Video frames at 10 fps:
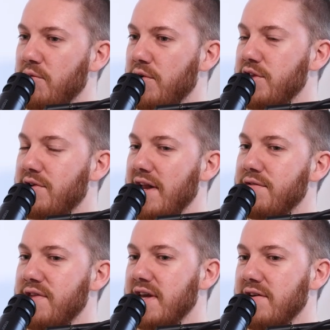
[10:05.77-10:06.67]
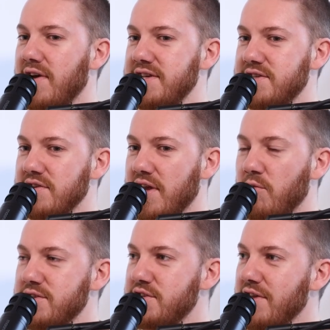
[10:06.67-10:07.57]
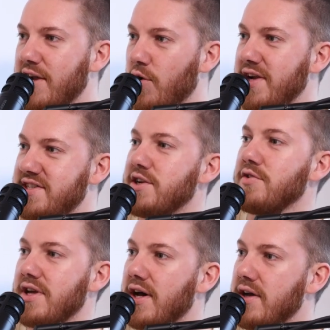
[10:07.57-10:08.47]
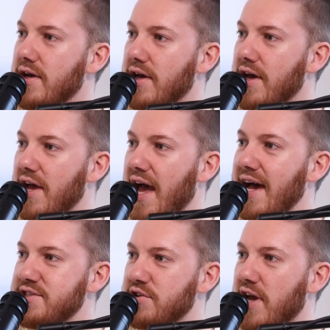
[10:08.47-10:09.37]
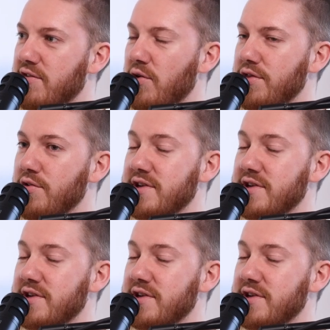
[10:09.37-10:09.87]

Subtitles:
what do you kind of think of as your like, what's your like criteria as you're kind of going through?